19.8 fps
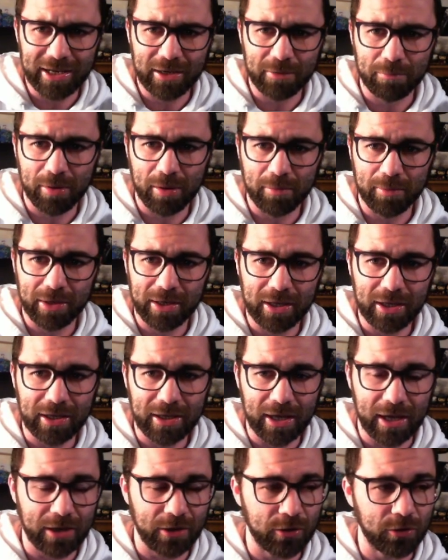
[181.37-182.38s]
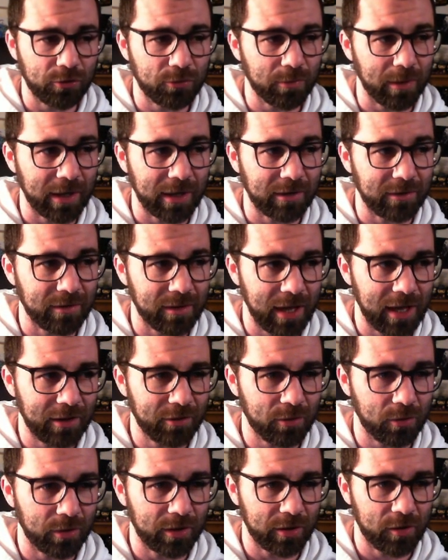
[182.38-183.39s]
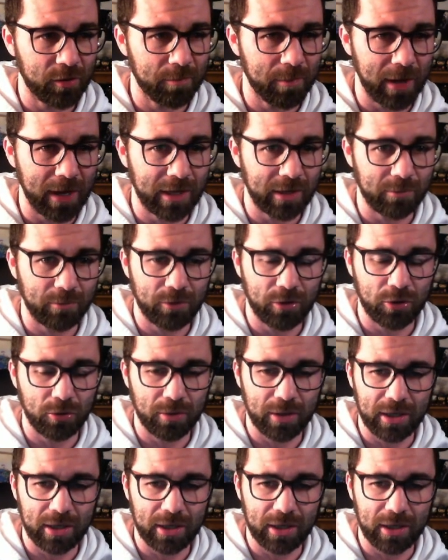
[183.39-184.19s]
the Premier League, getting good ratings there, so I'd expect him to do